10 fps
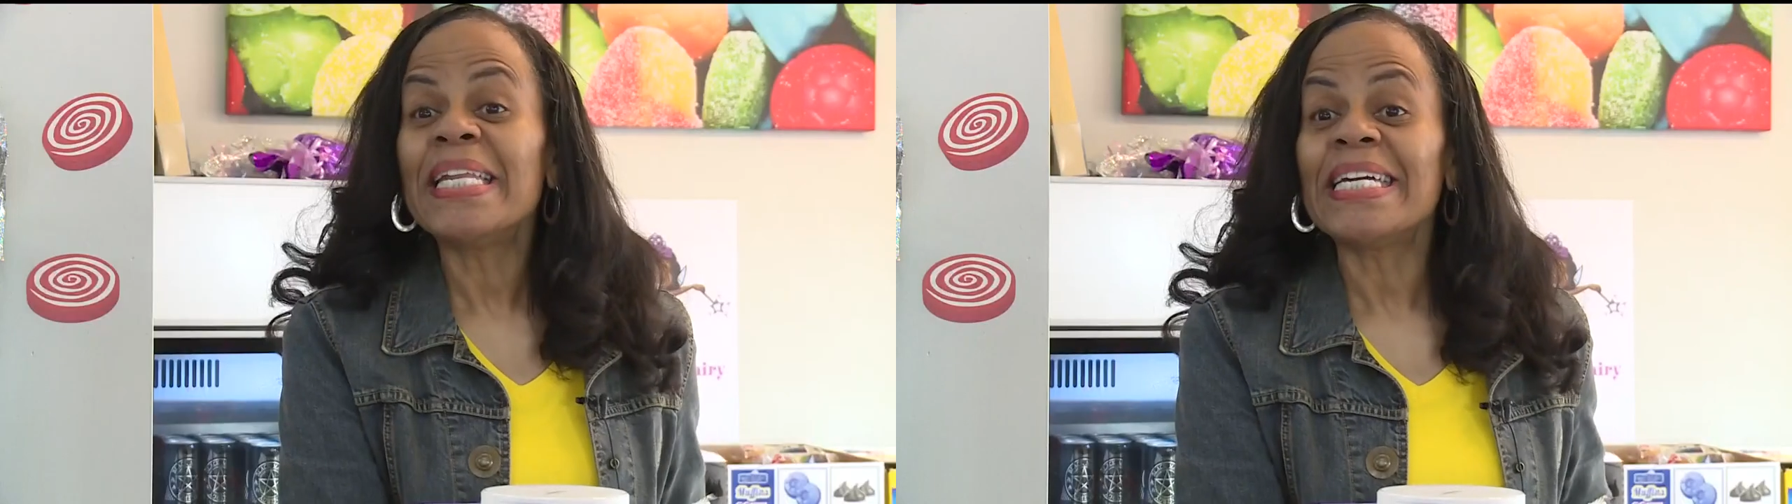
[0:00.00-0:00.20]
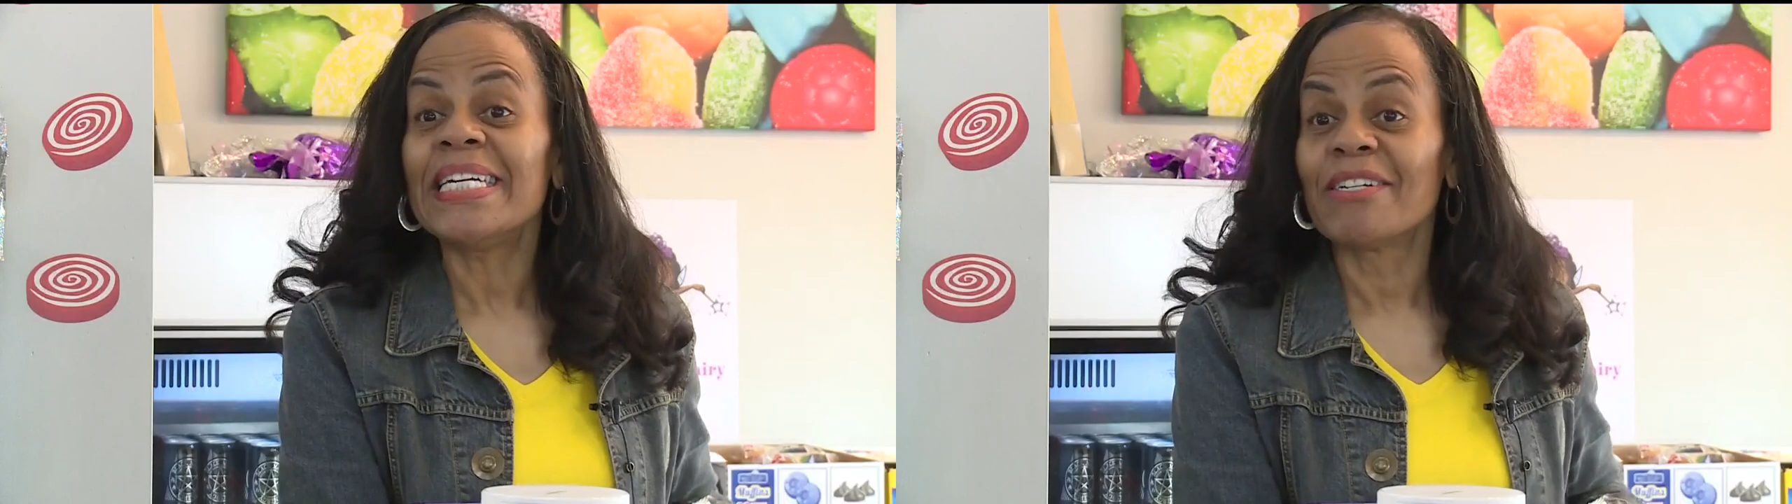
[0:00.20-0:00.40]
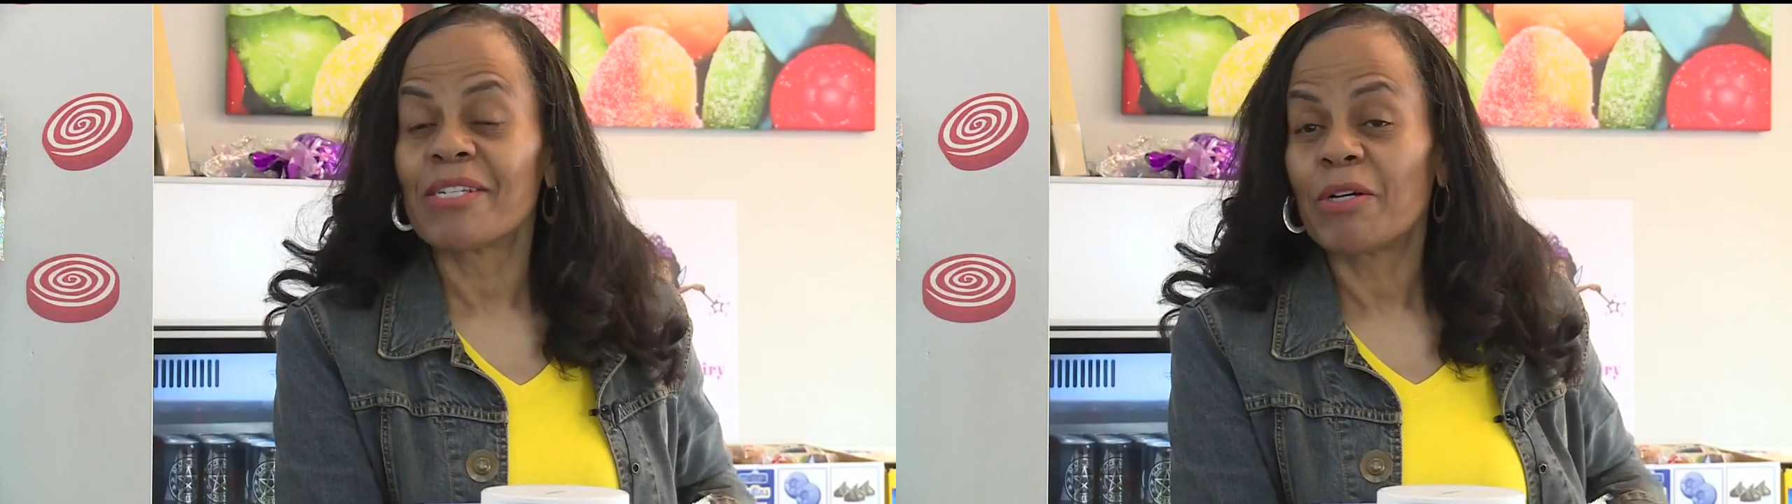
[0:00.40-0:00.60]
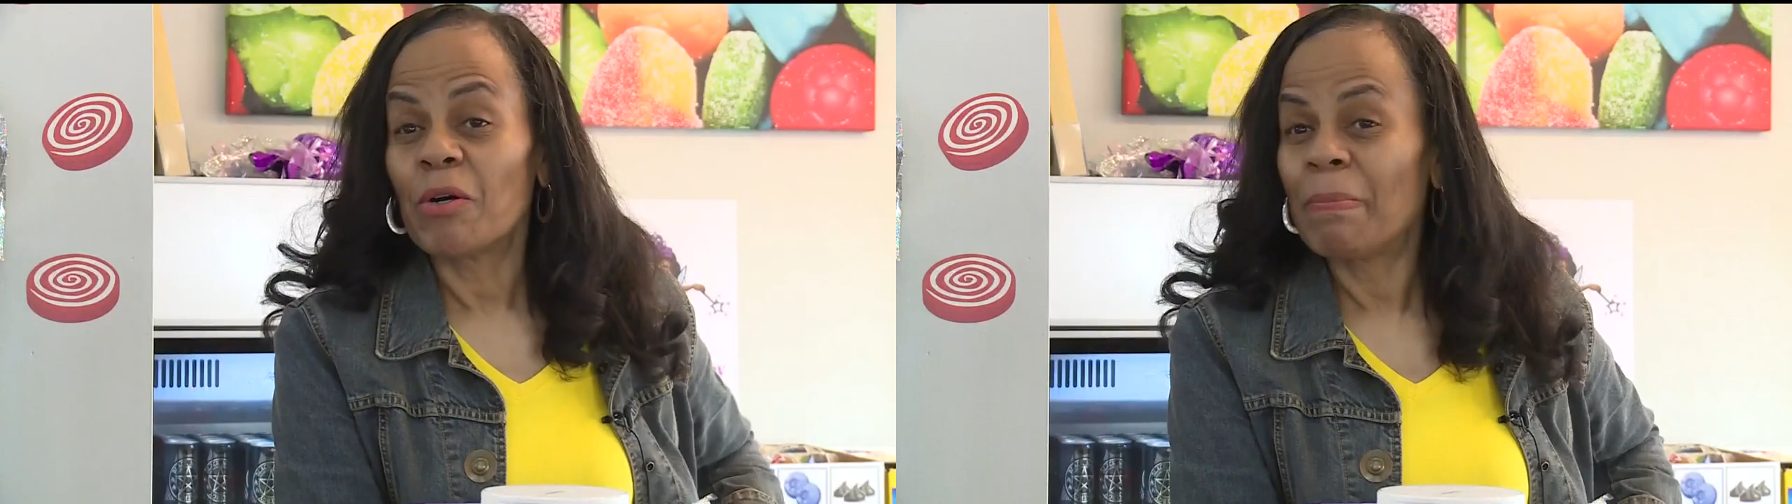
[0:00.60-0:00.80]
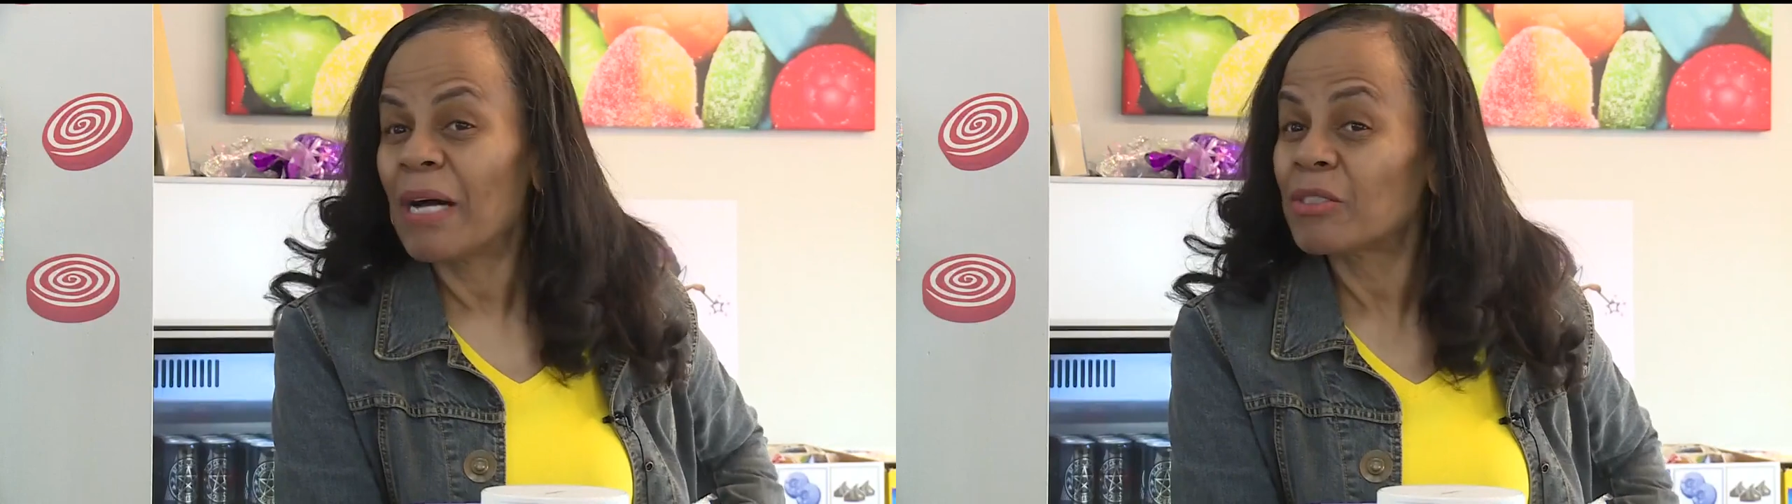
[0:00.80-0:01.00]
many years
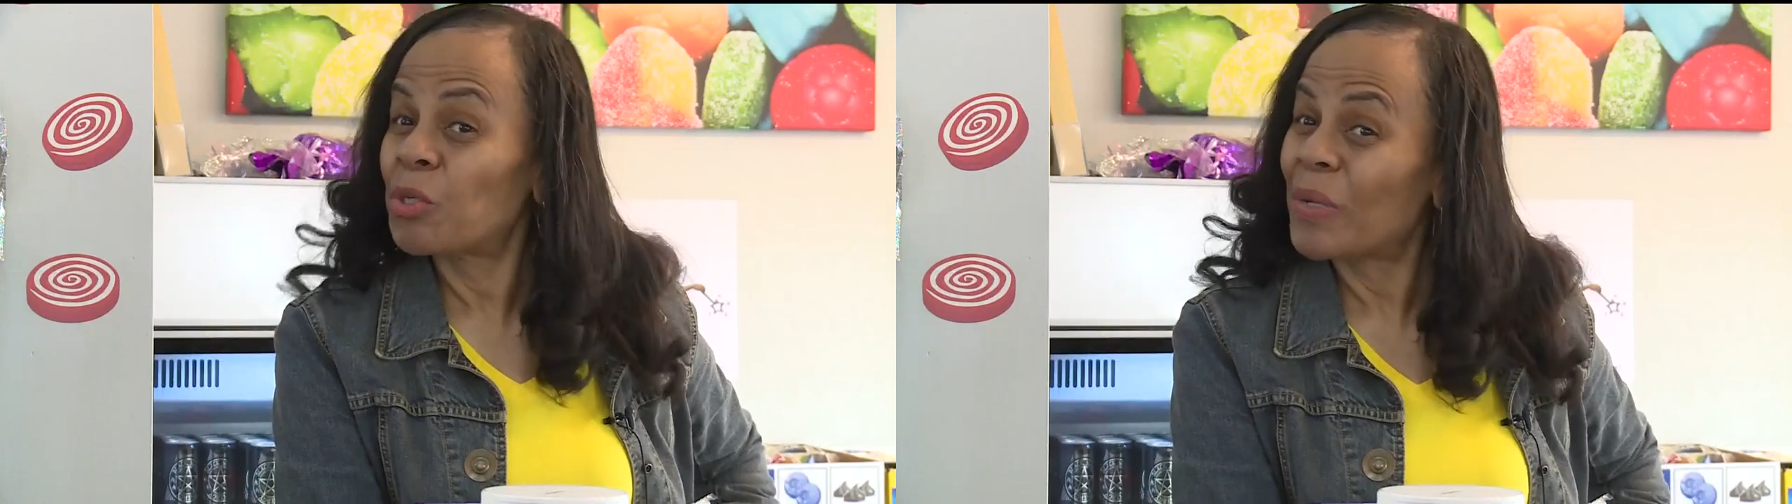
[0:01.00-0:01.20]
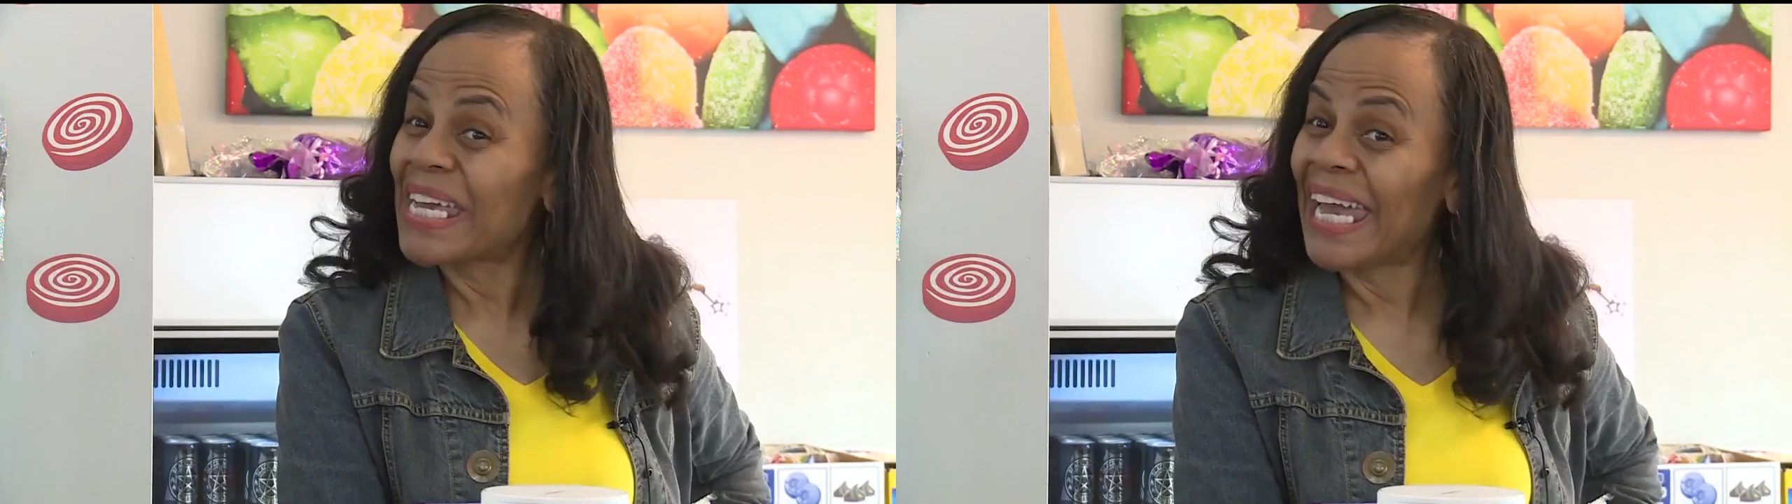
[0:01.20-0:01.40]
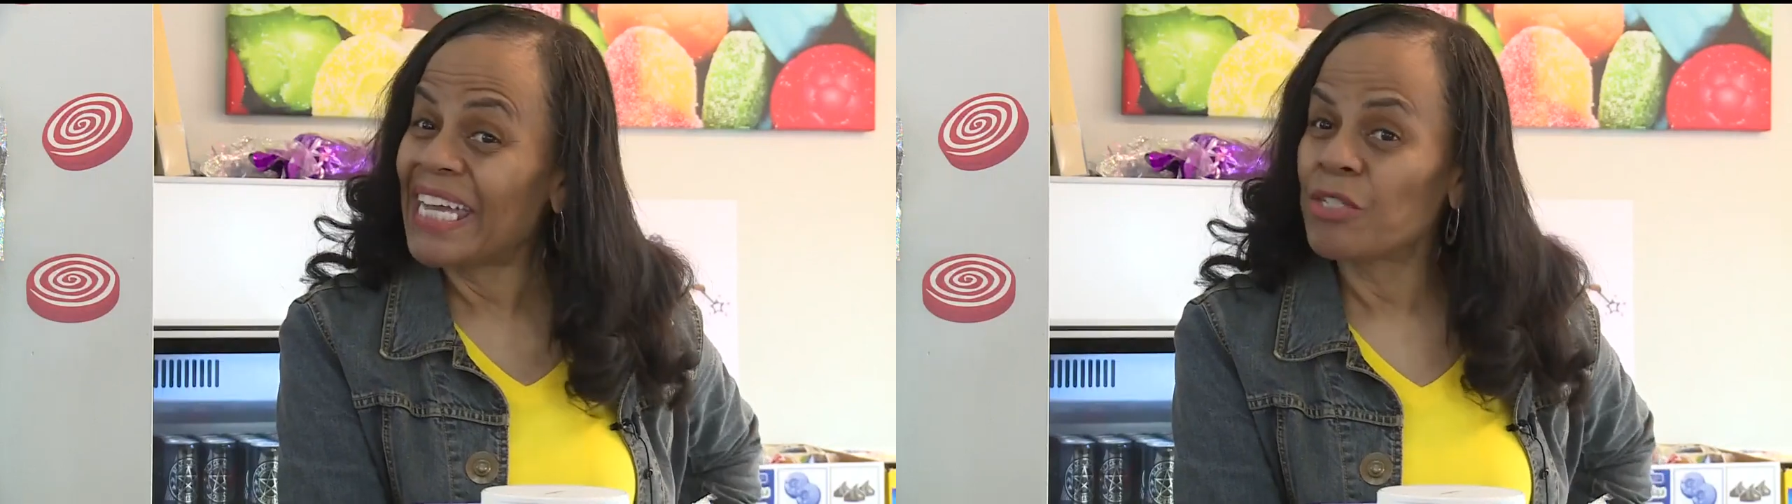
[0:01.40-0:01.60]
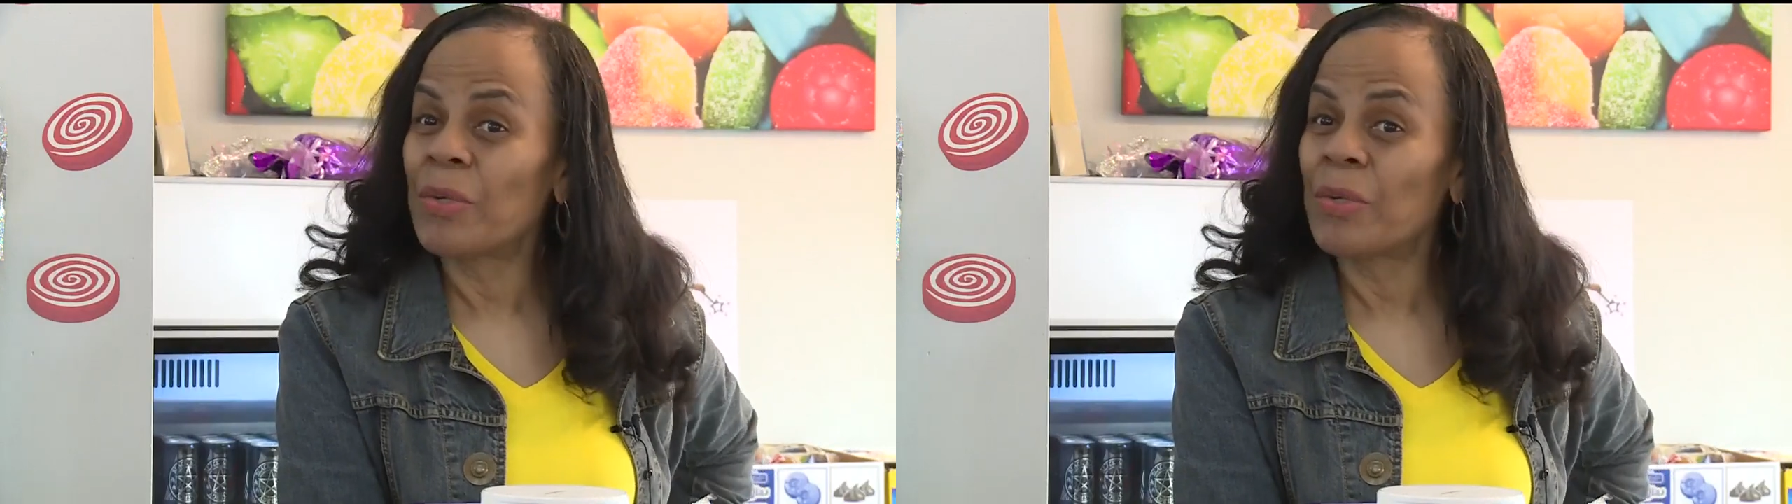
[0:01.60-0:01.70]
ago, about twenty-eight,